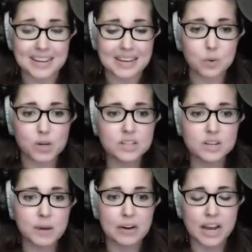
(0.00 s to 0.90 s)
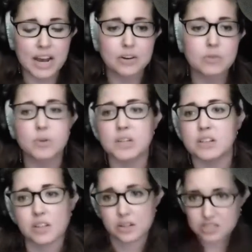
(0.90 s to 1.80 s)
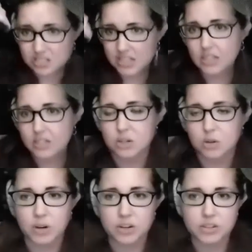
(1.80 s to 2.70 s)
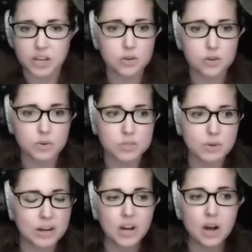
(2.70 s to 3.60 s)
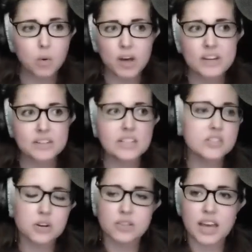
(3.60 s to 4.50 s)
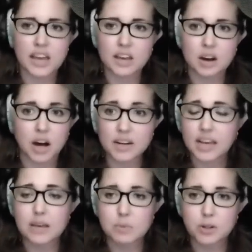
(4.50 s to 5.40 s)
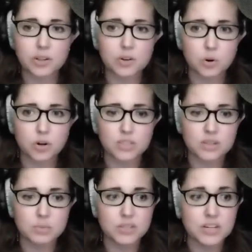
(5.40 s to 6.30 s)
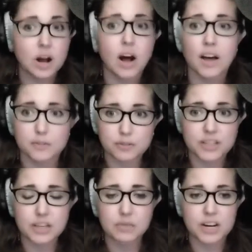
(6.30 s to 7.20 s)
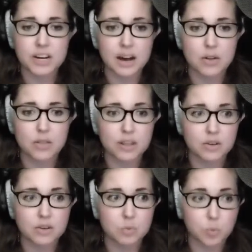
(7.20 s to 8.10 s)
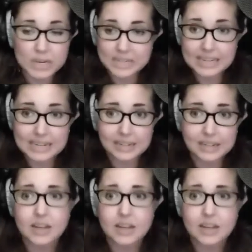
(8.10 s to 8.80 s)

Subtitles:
It wasn't about how can we, stick it to one or the other. It was about what needs are they unable or simply not filling right now that we need.